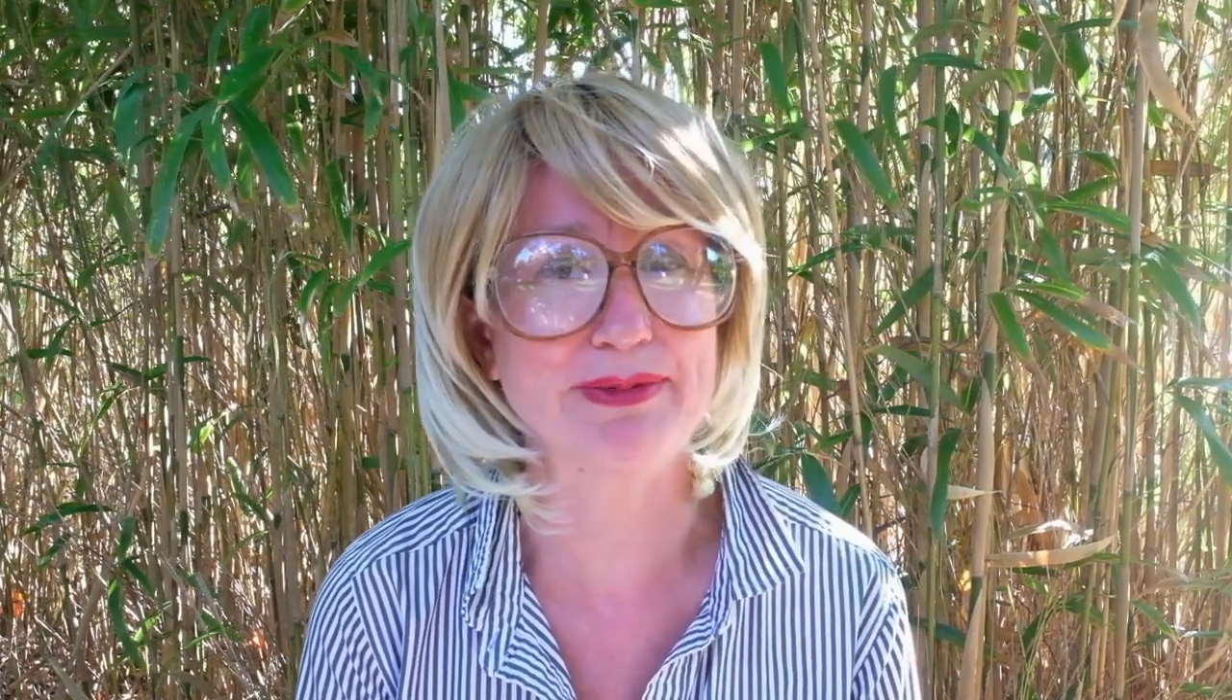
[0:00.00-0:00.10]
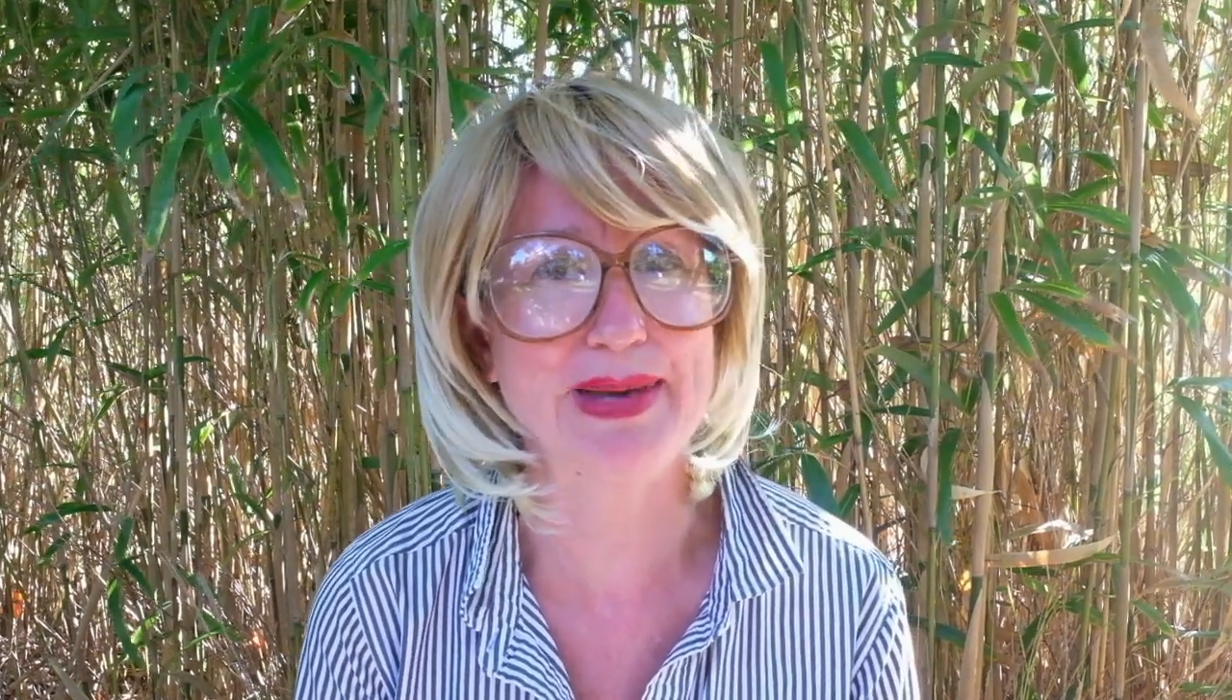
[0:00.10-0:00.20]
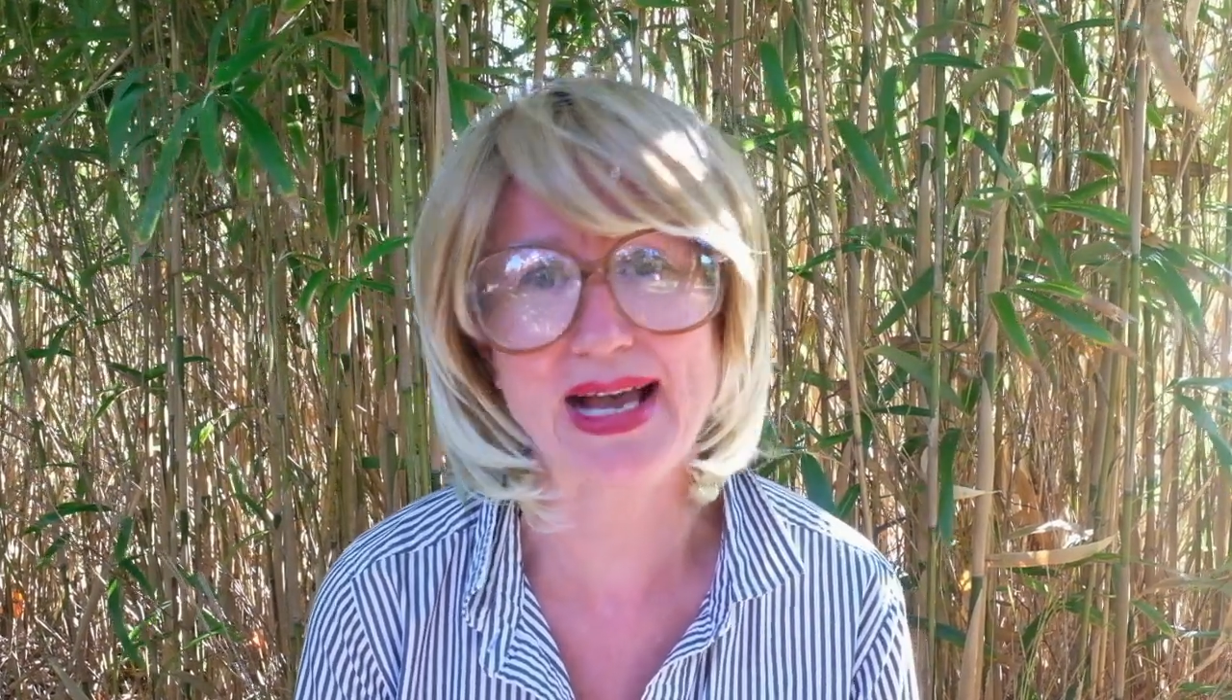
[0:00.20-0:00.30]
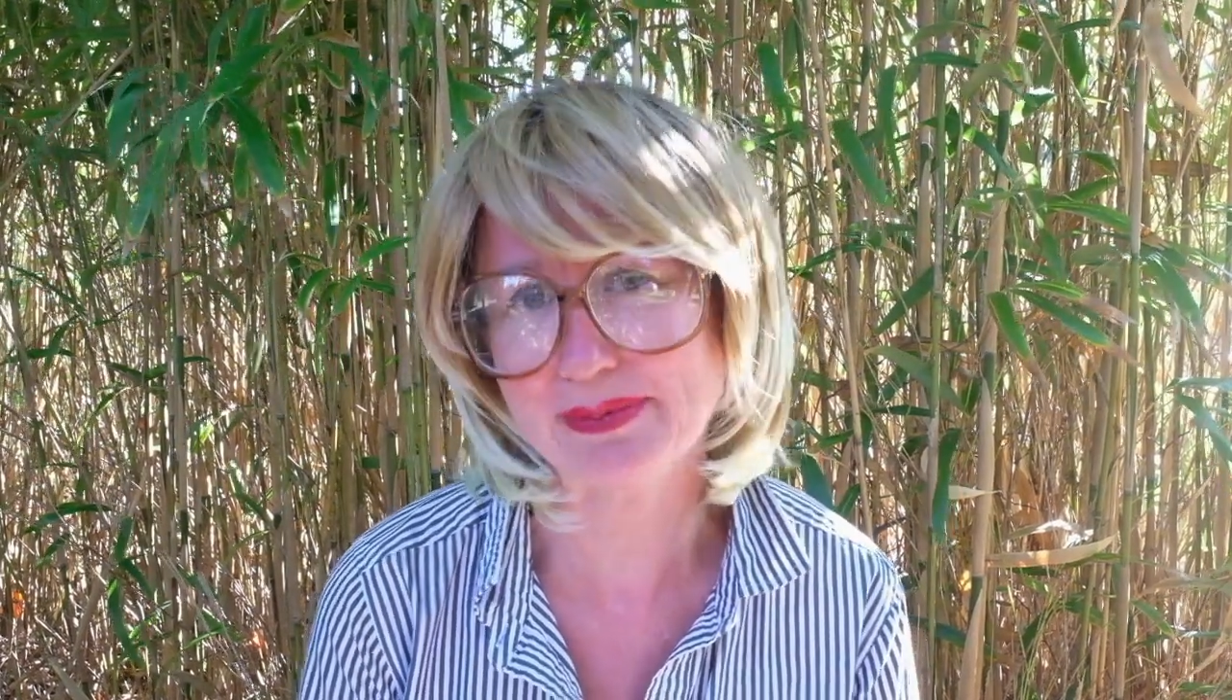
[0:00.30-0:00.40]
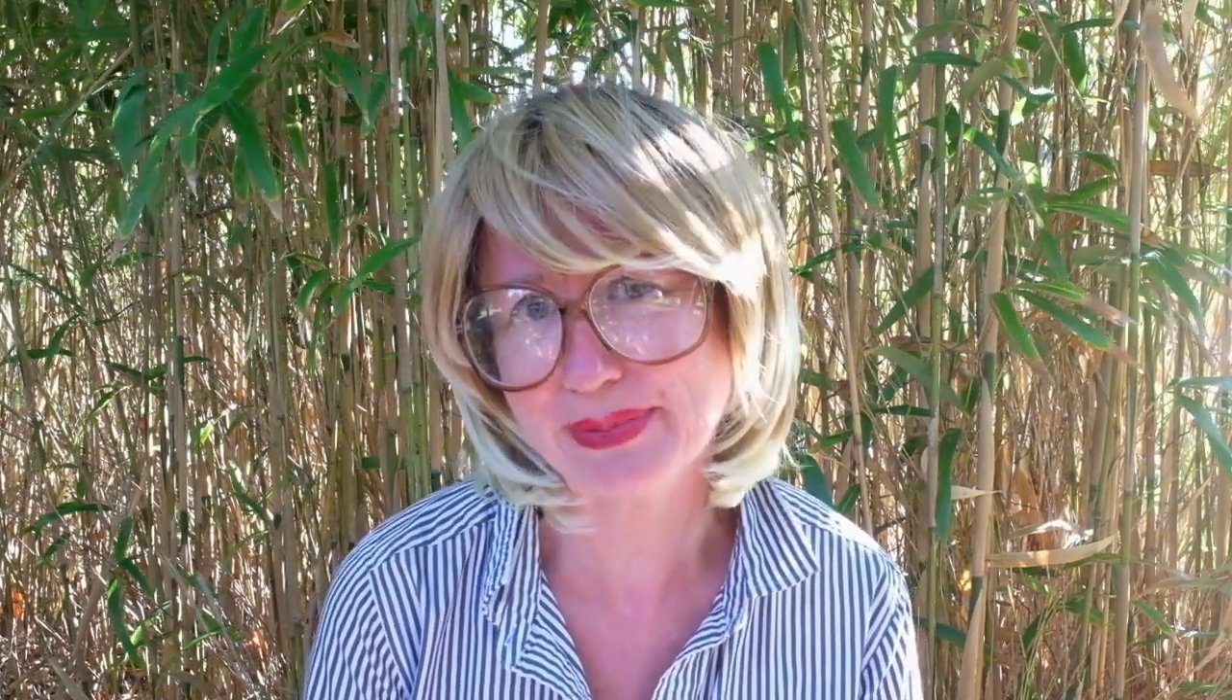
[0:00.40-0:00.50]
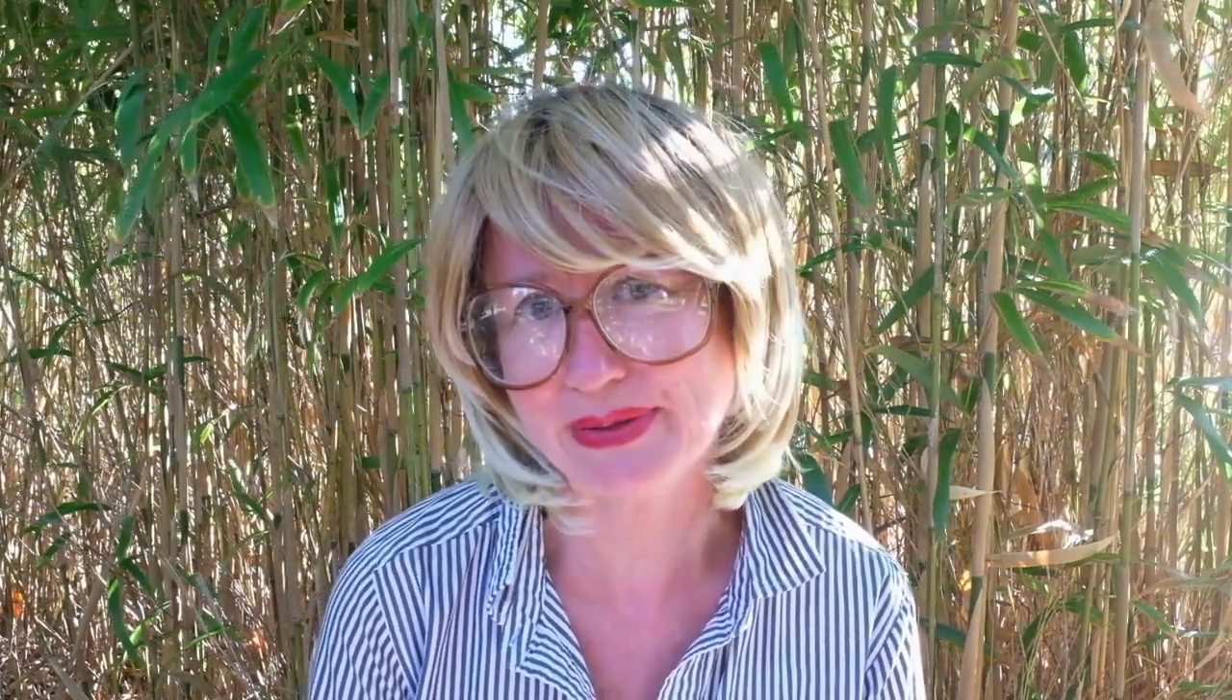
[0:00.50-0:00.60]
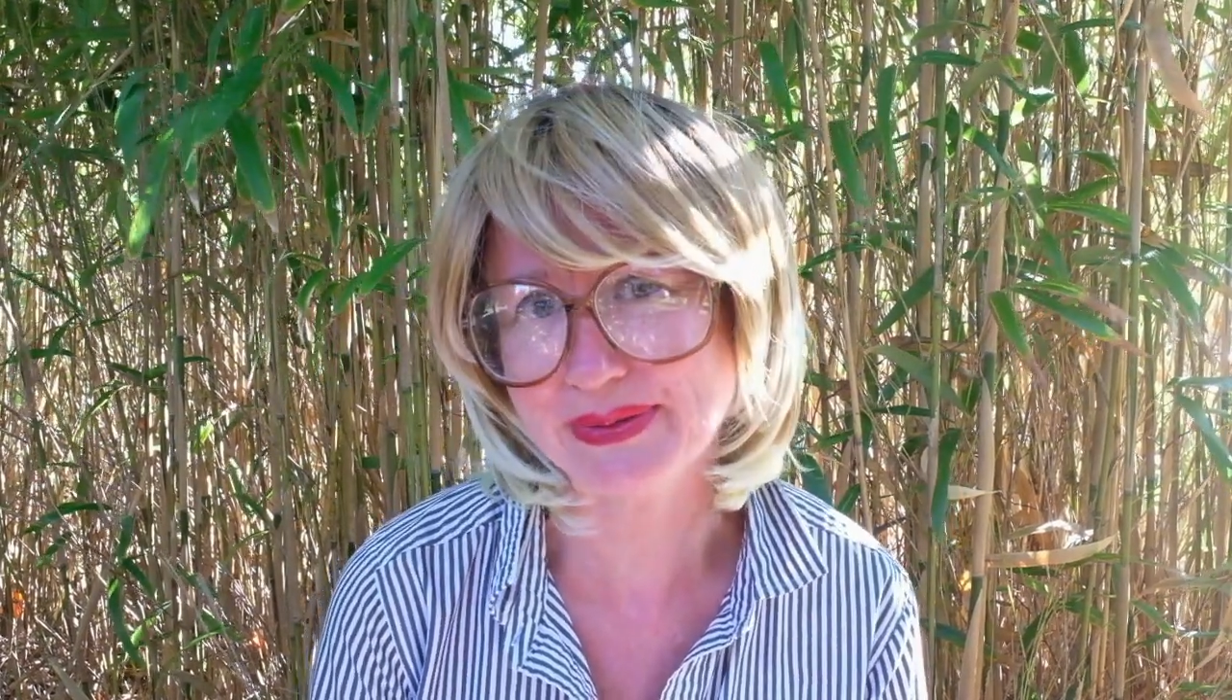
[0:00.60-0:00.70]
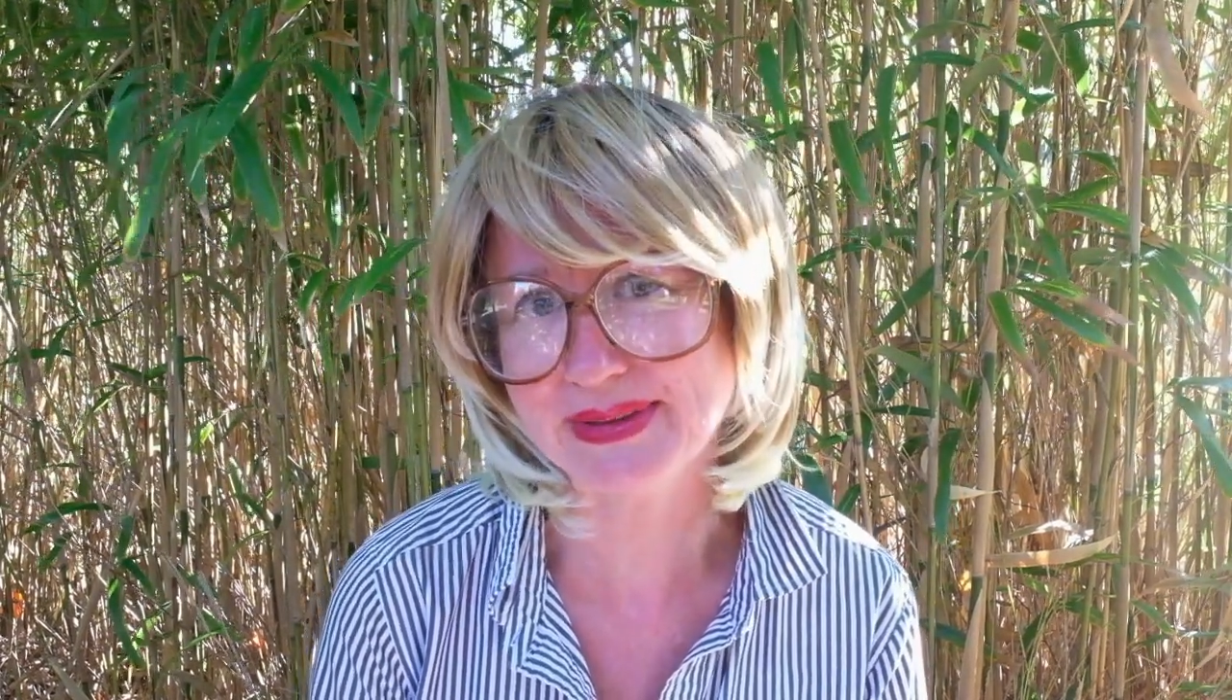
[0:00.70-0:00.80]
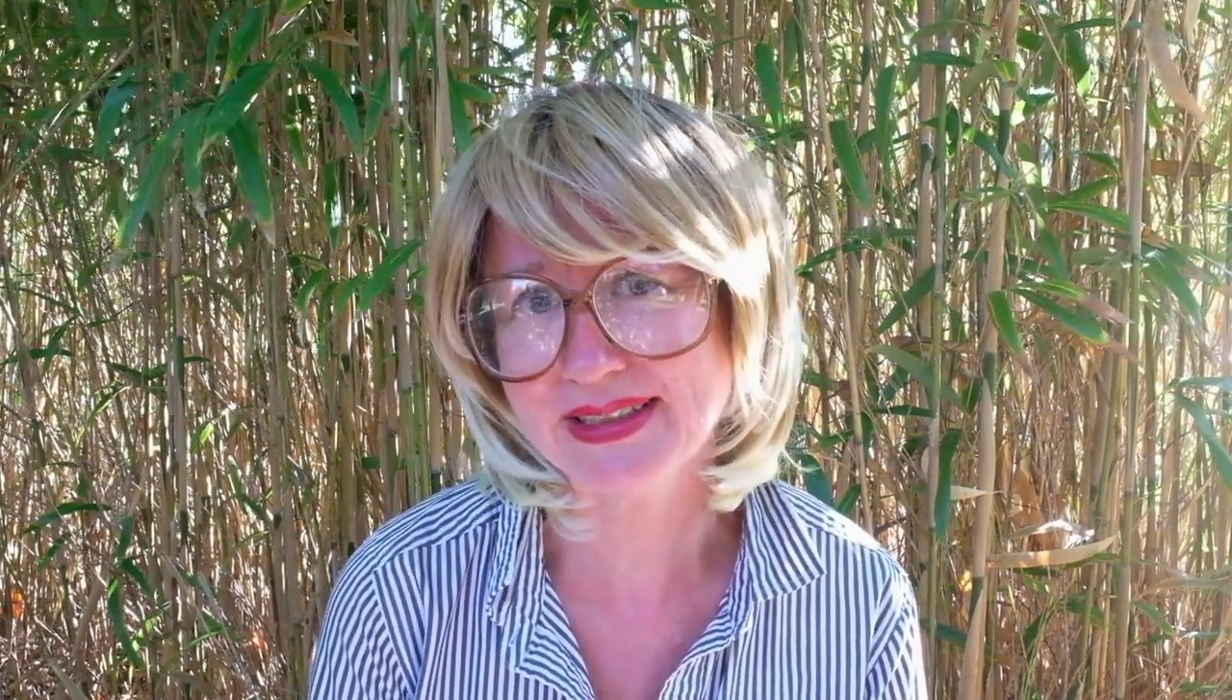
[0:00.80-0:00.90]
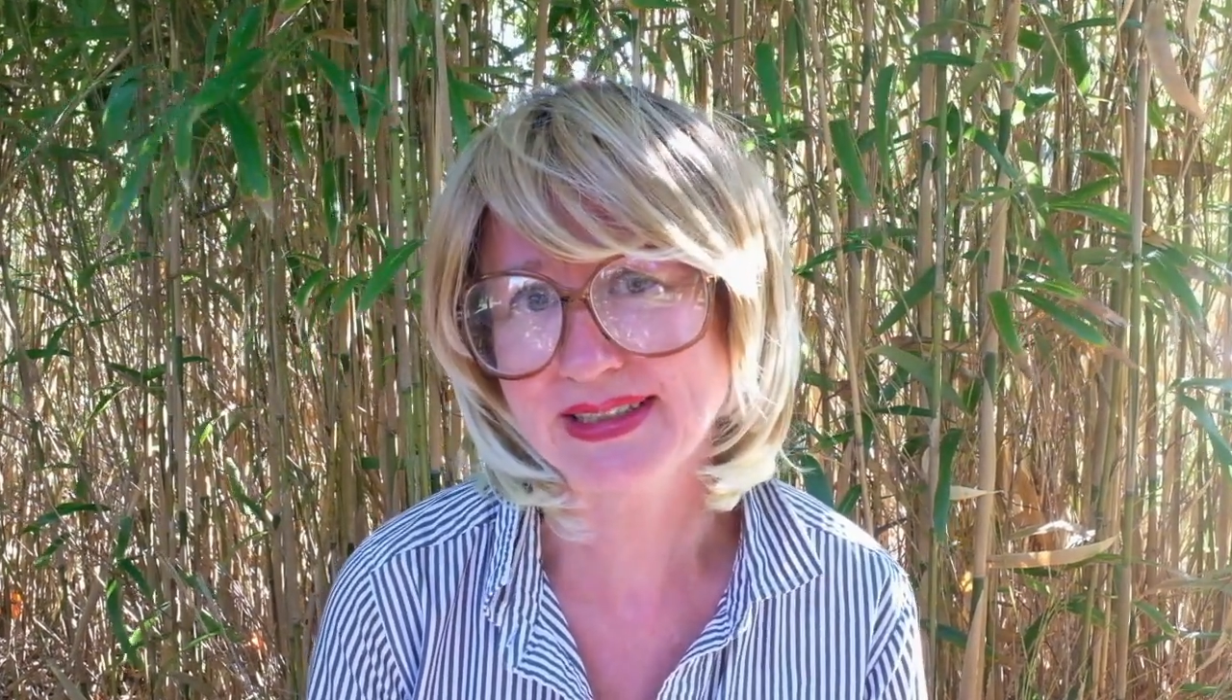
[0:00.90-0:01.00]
backbone.